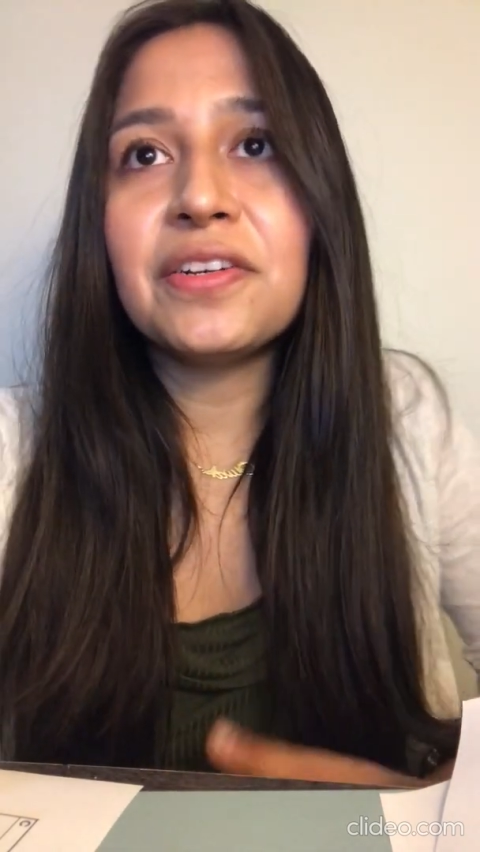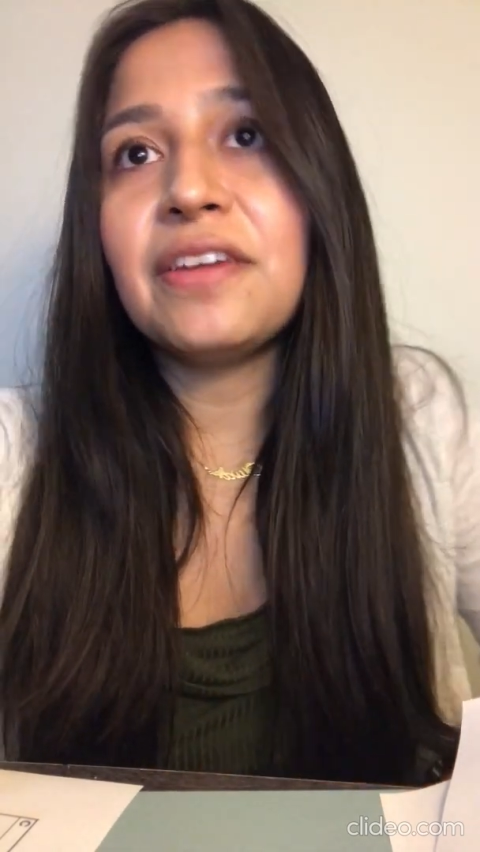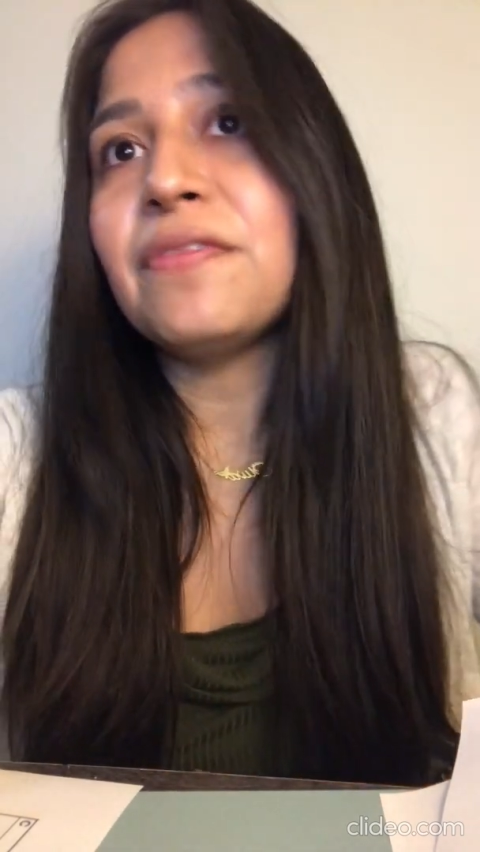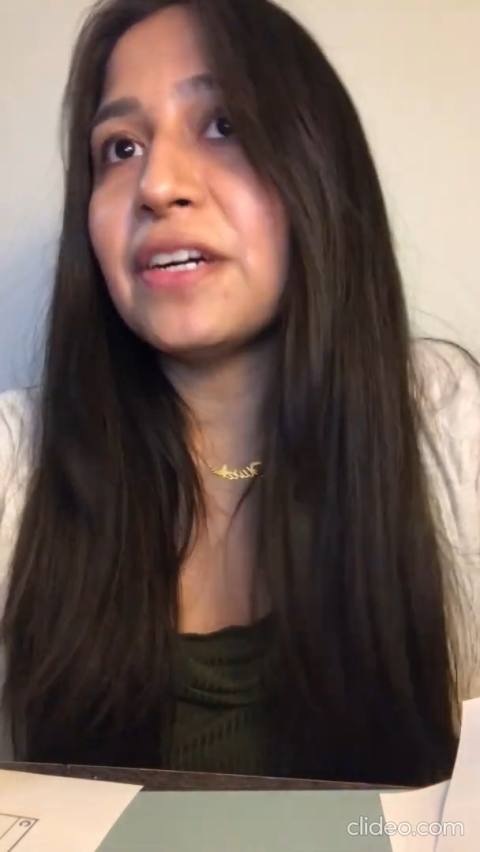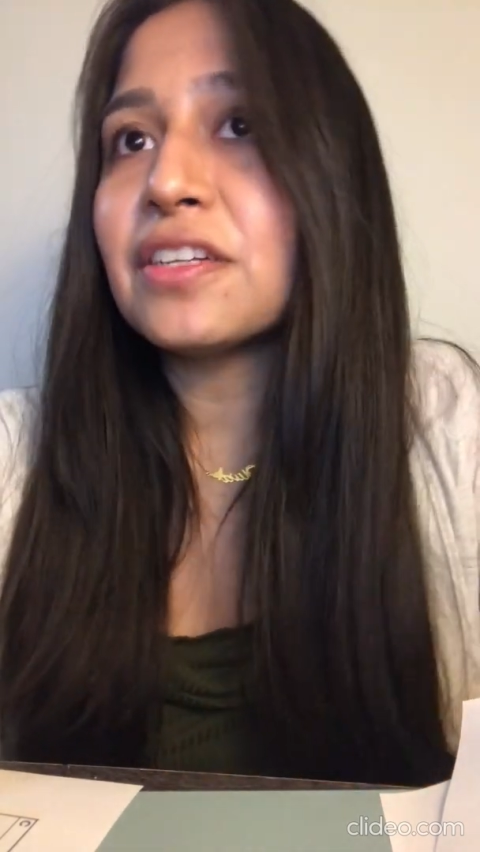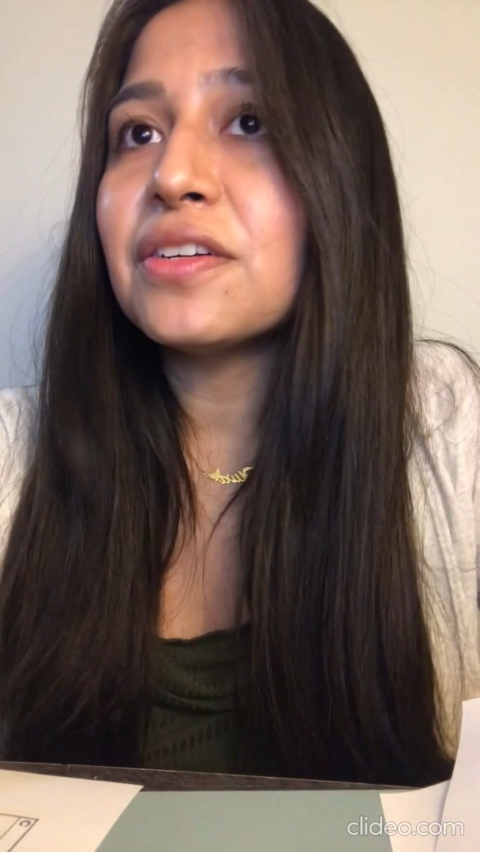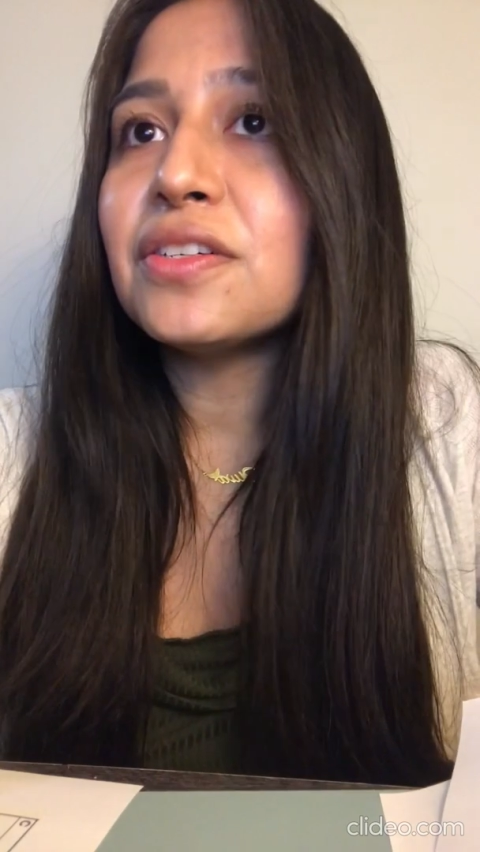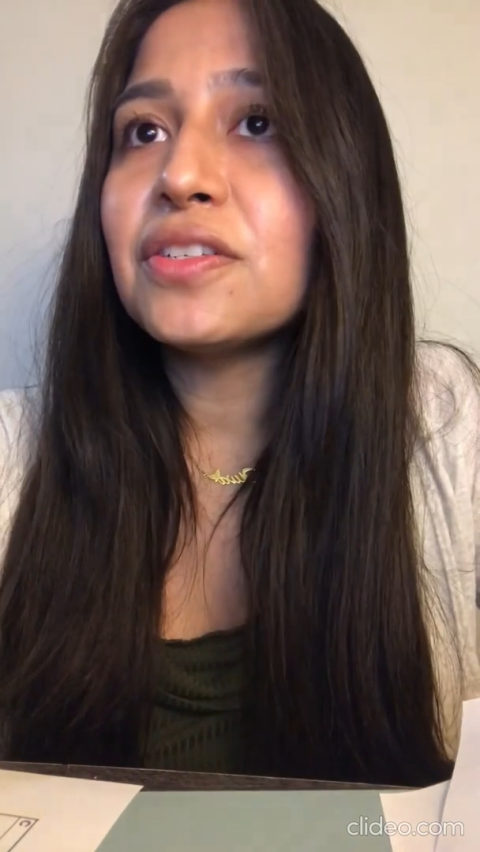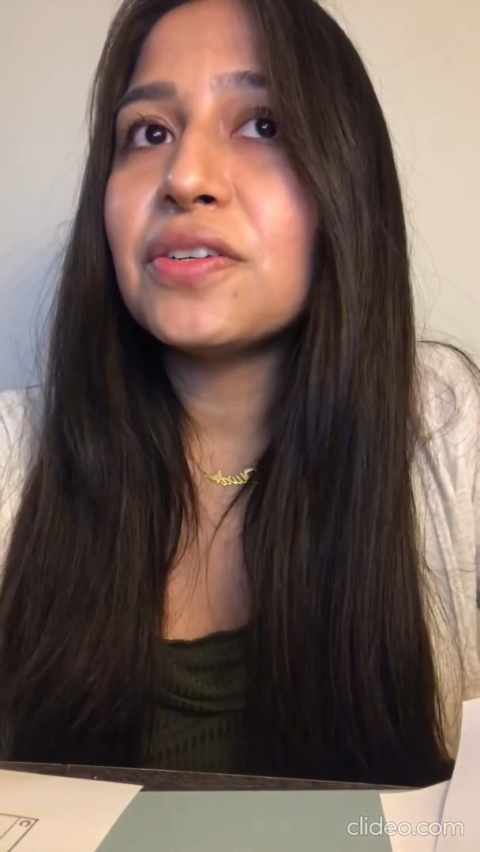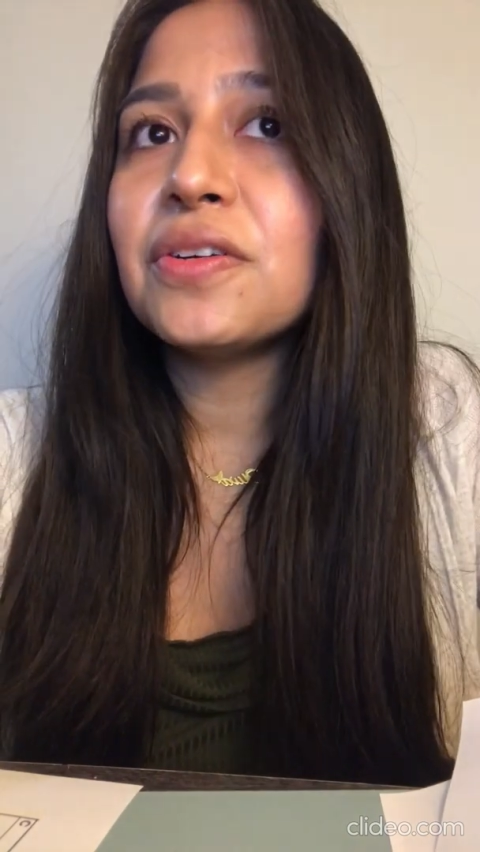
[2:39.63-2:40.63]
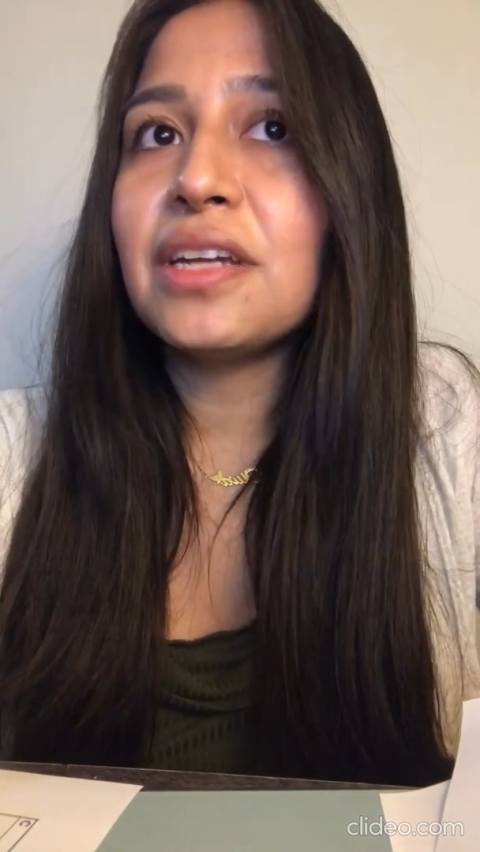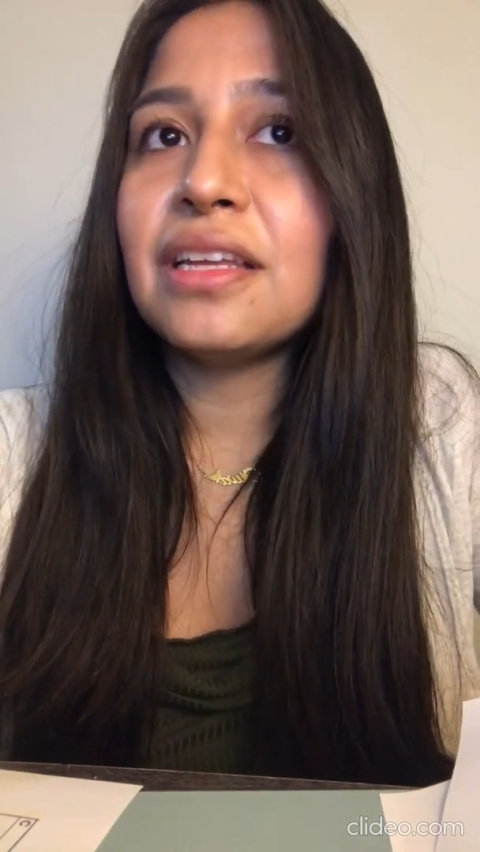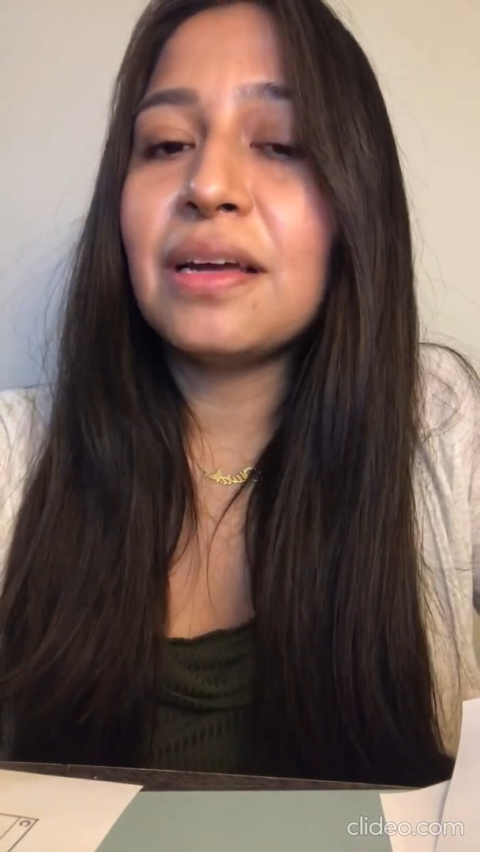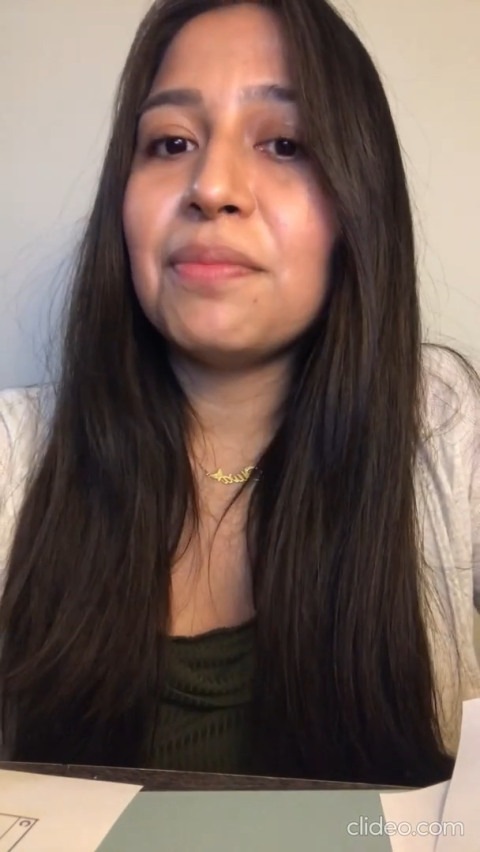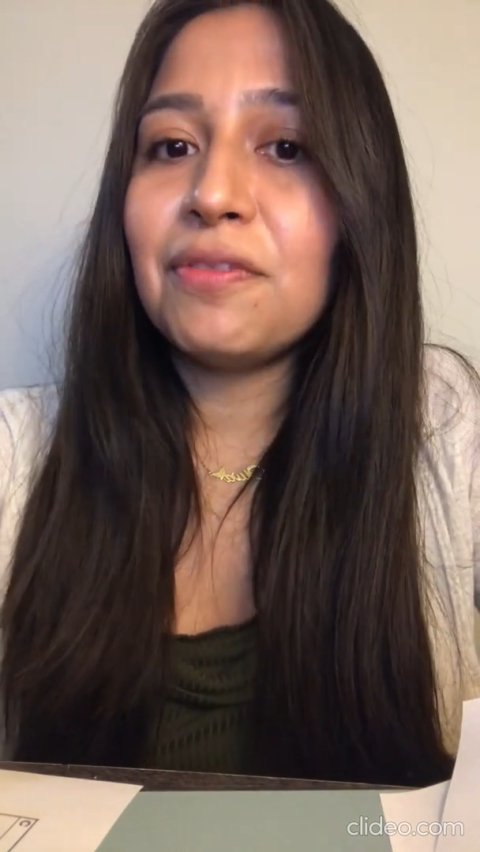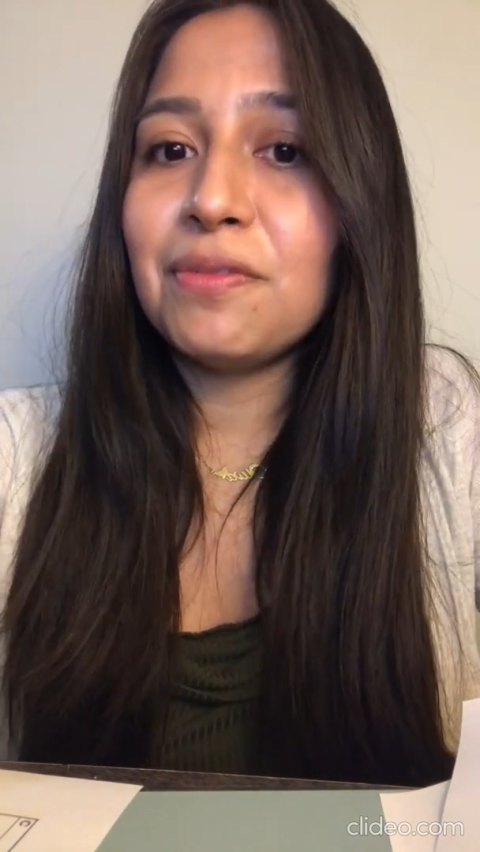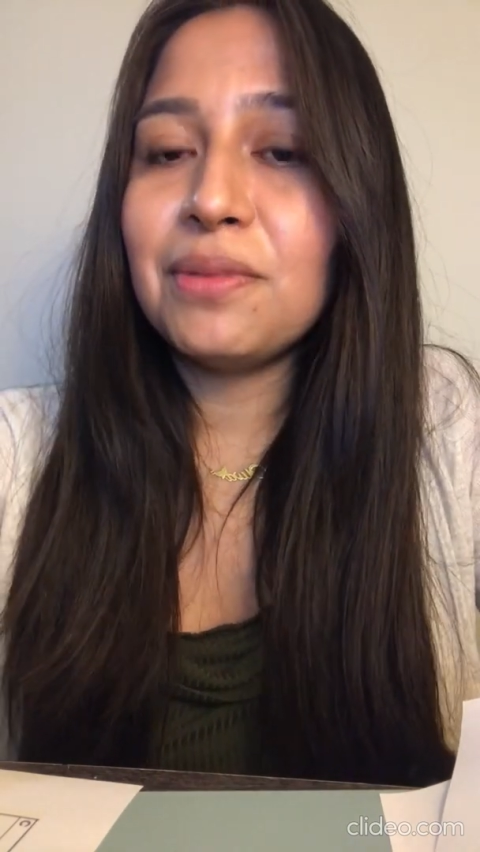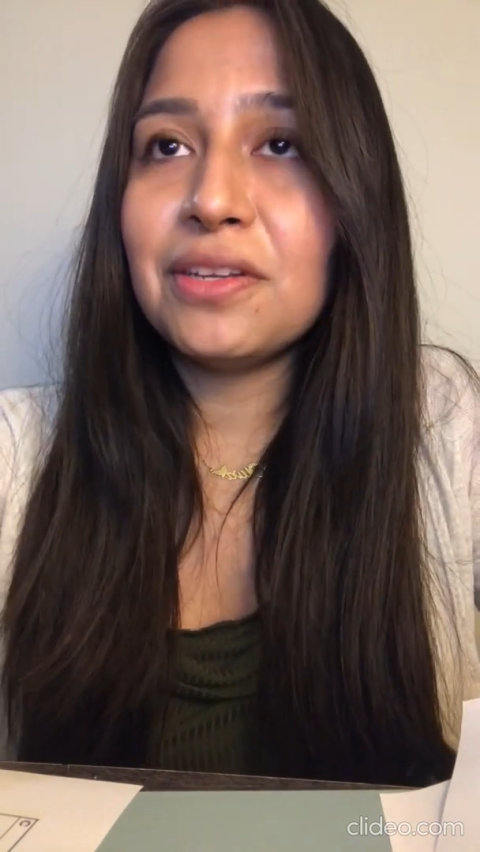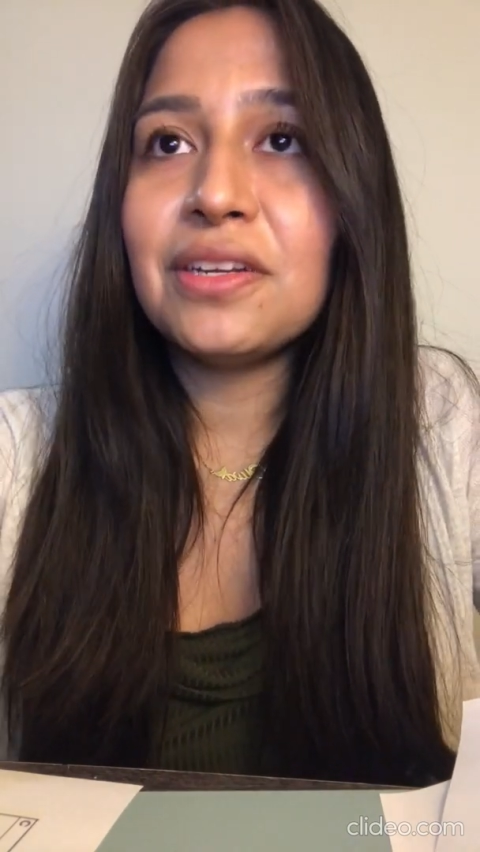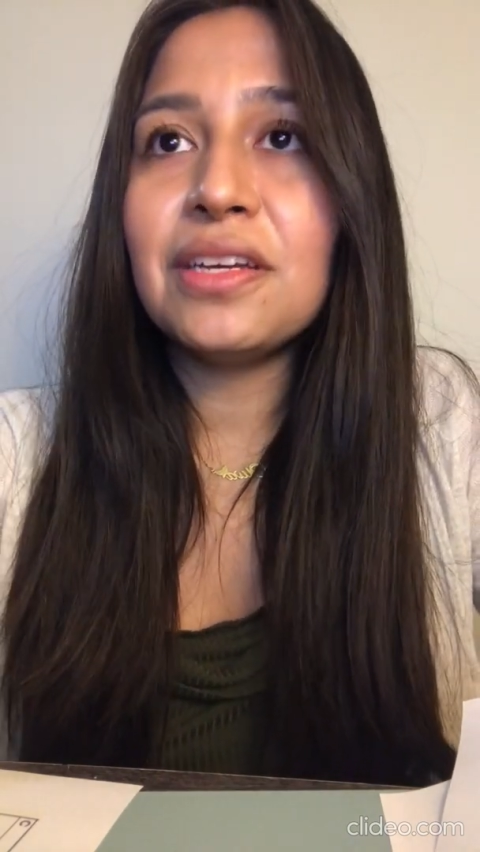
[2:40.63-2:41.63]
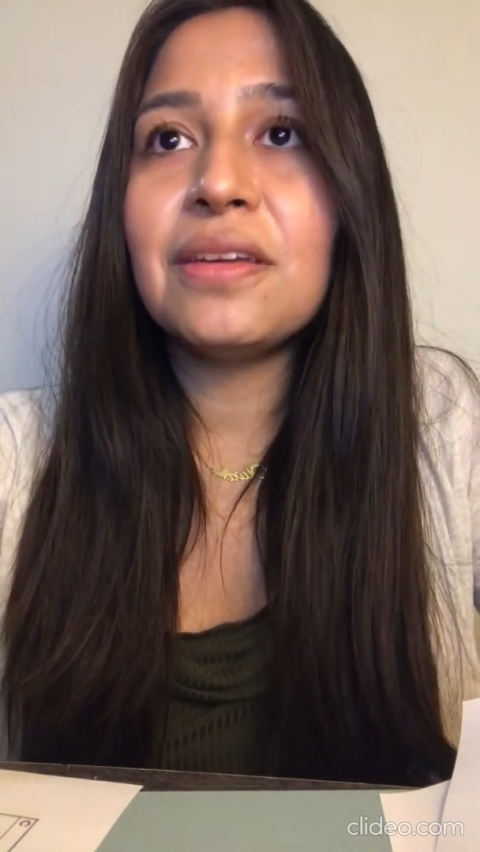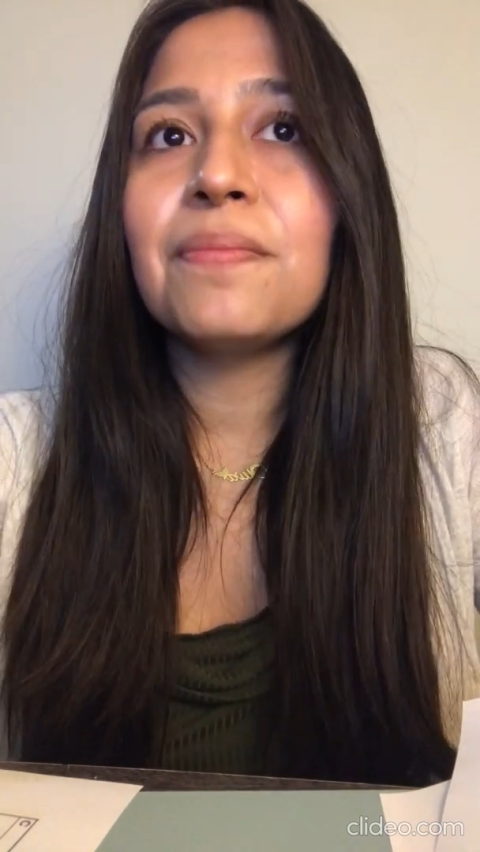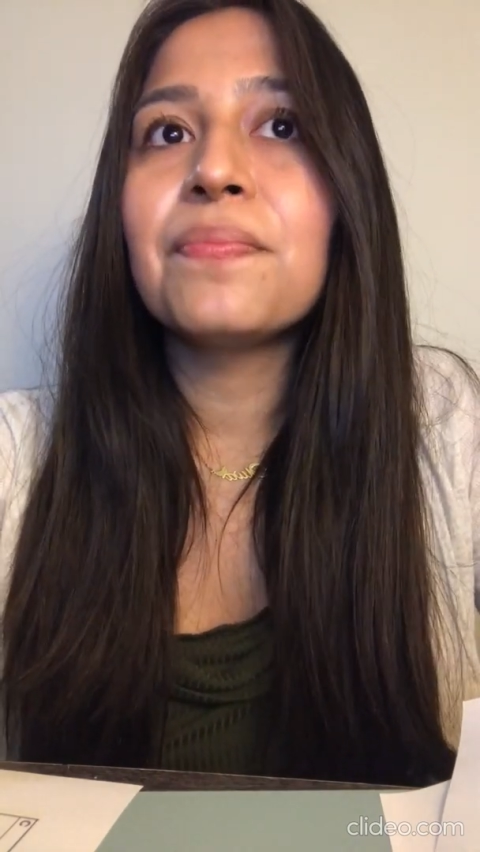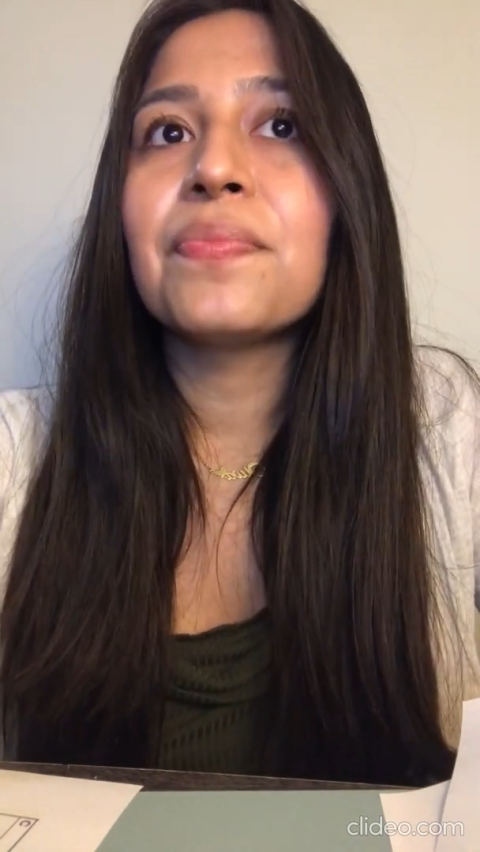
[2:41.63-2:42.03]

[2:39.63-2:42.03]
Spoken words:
effectors during adaptive immunity.